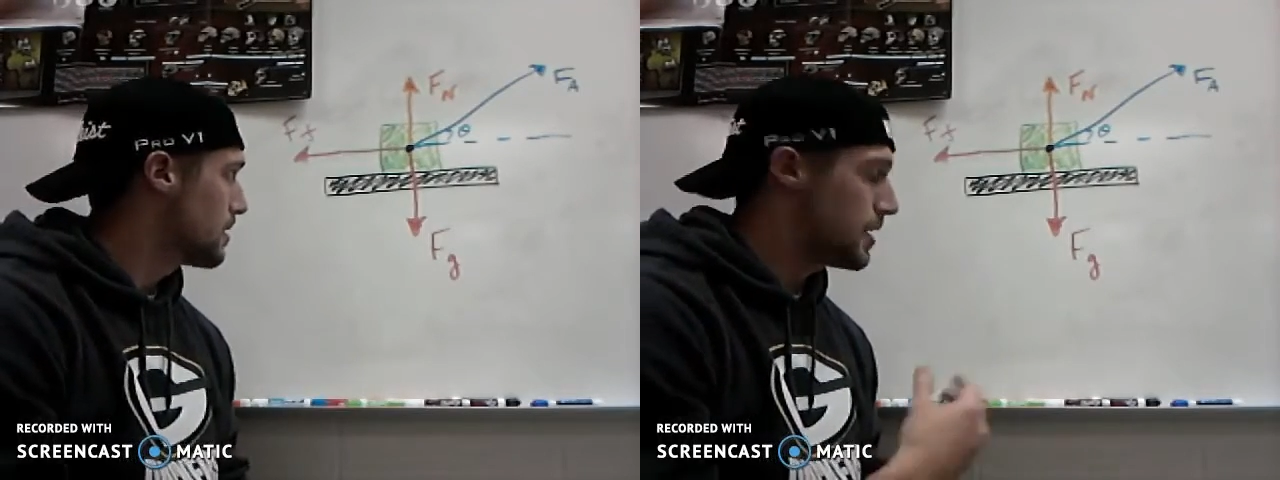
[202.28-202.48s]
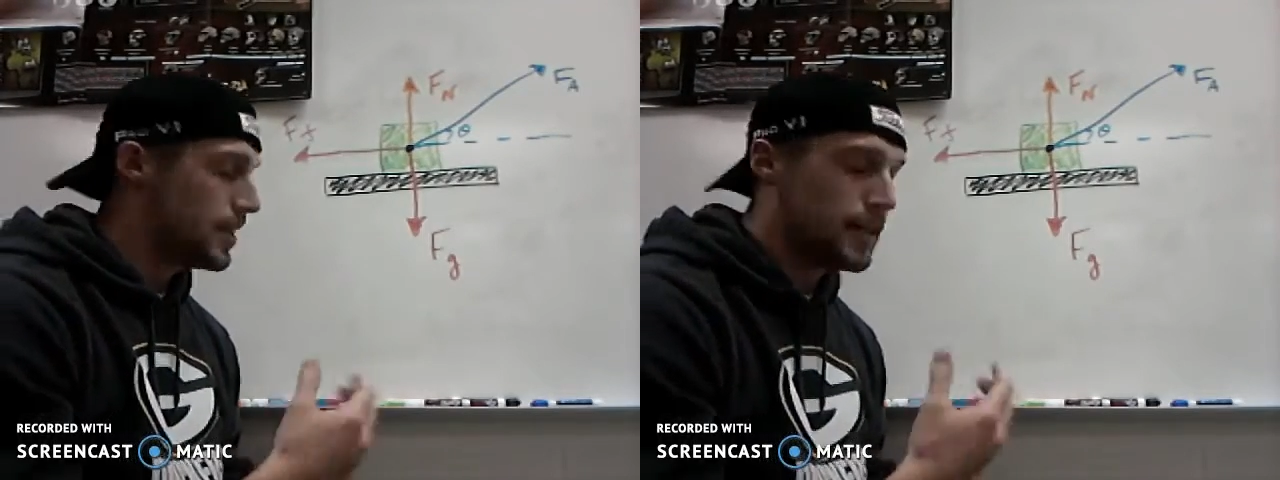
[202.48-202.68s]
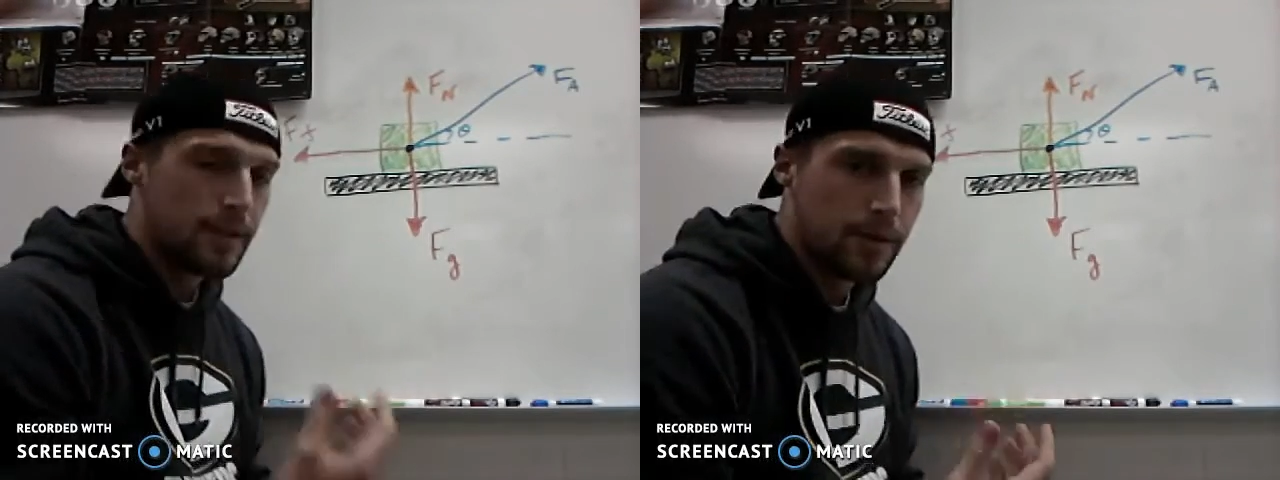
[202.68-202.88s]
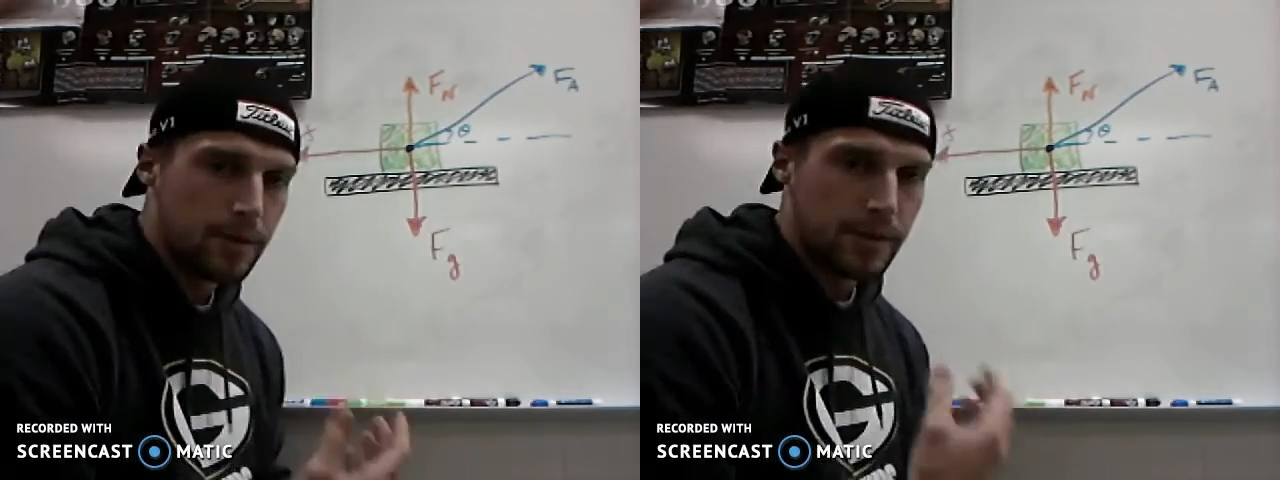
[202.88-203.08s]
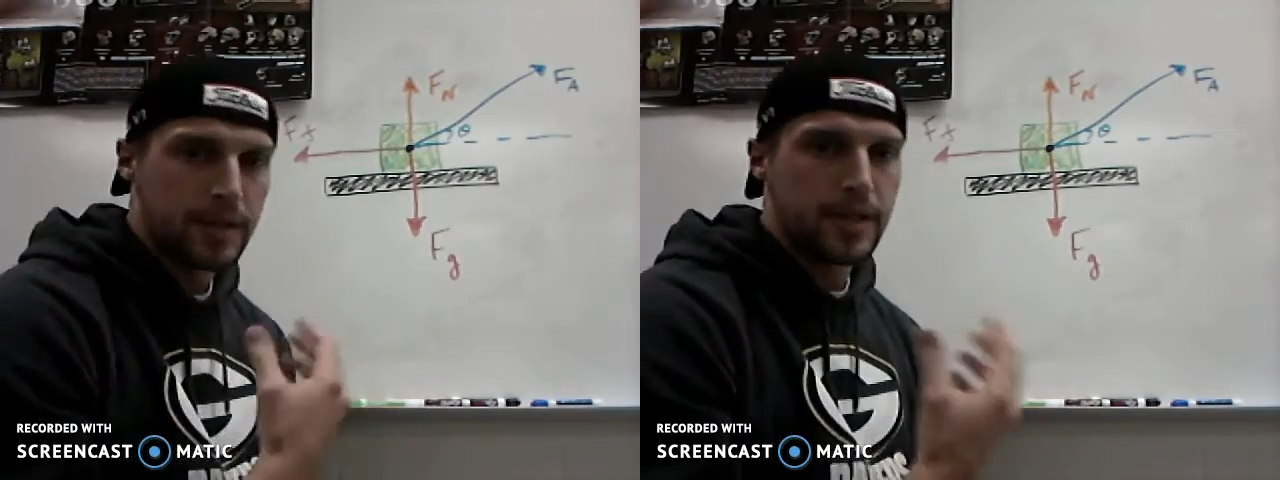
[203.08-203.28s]

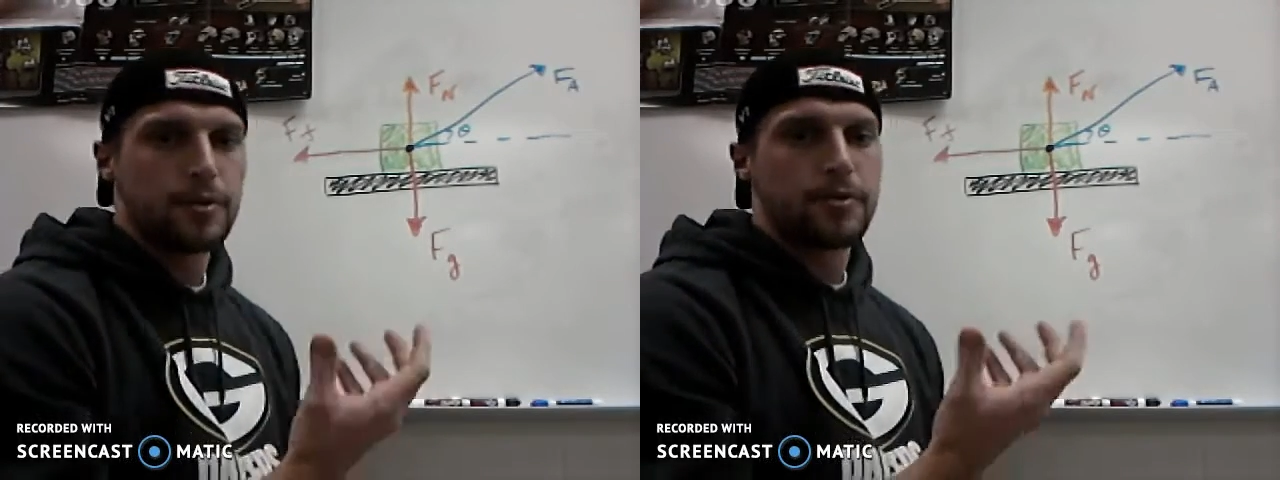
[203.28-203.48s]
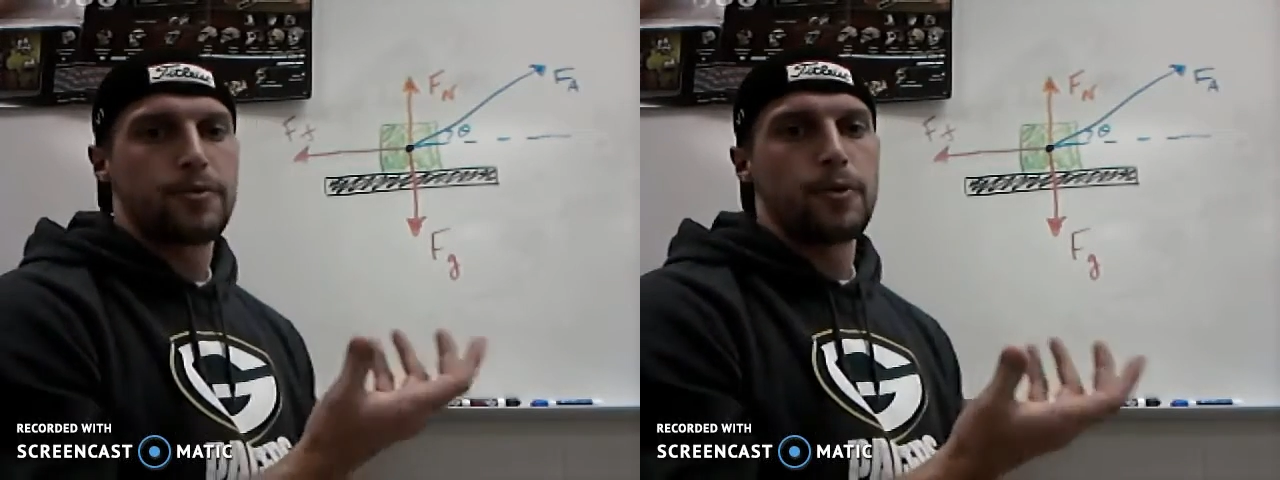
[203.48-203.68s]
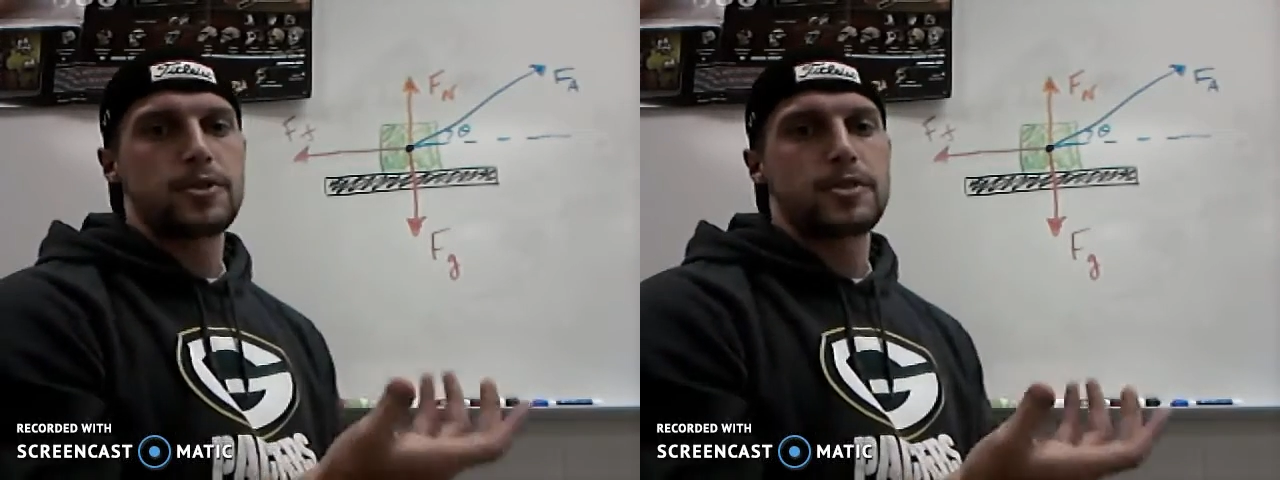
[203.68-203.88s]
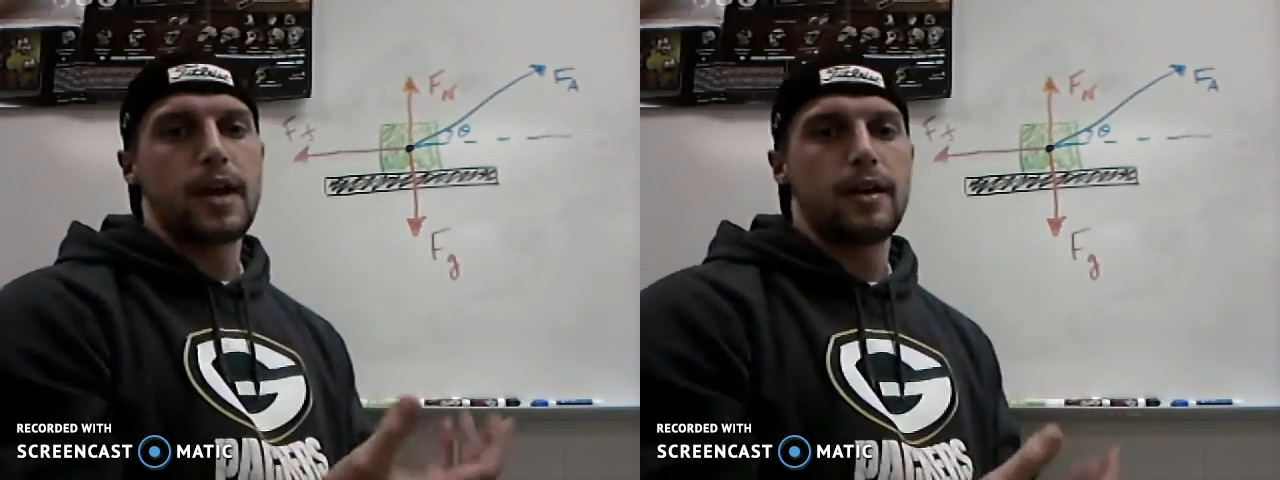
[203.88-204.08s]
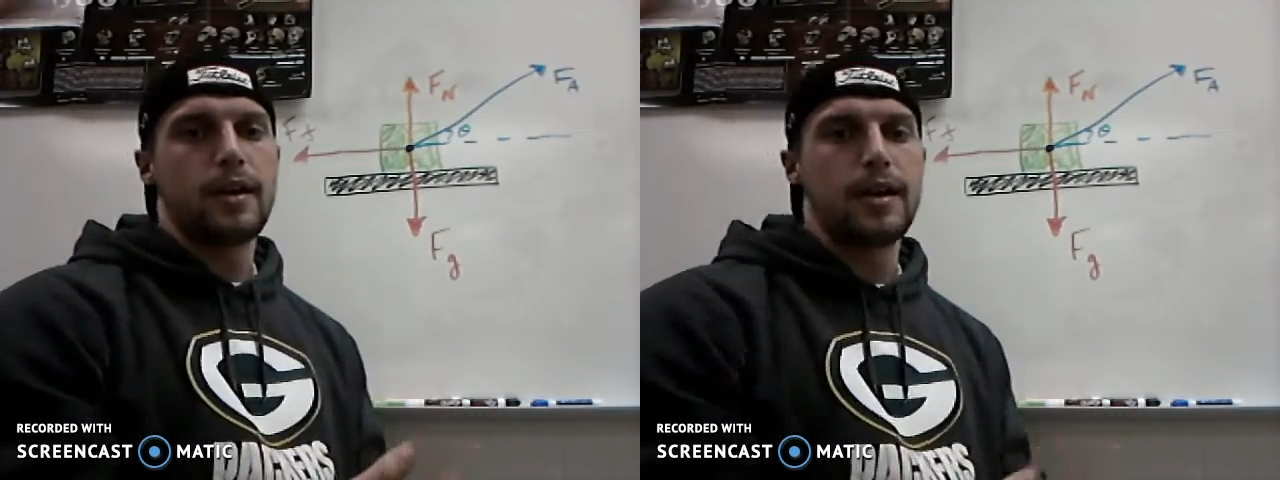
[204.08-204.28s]
The key with force
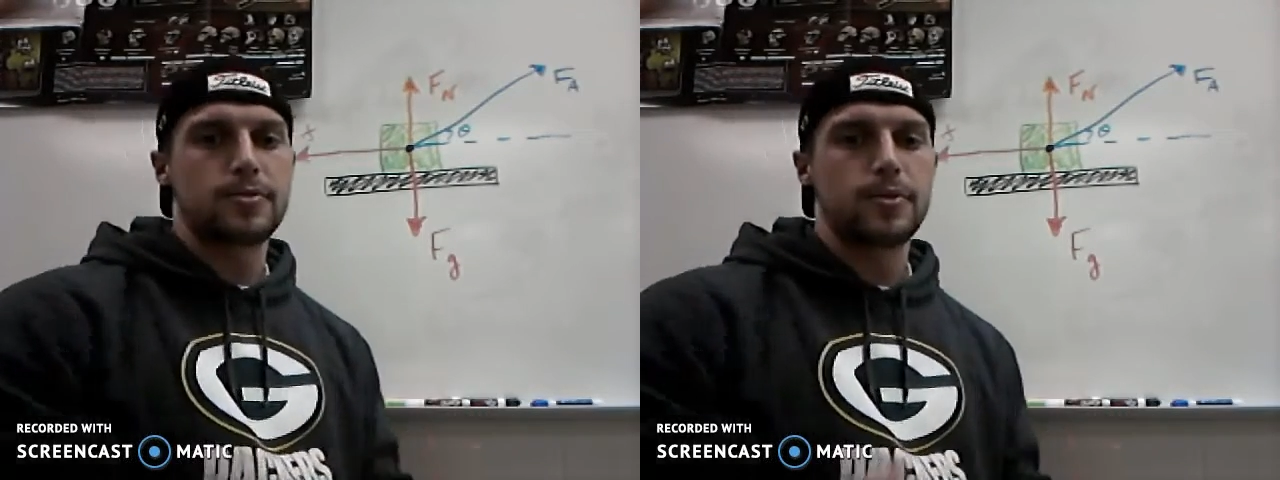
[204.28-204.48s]
diagrams,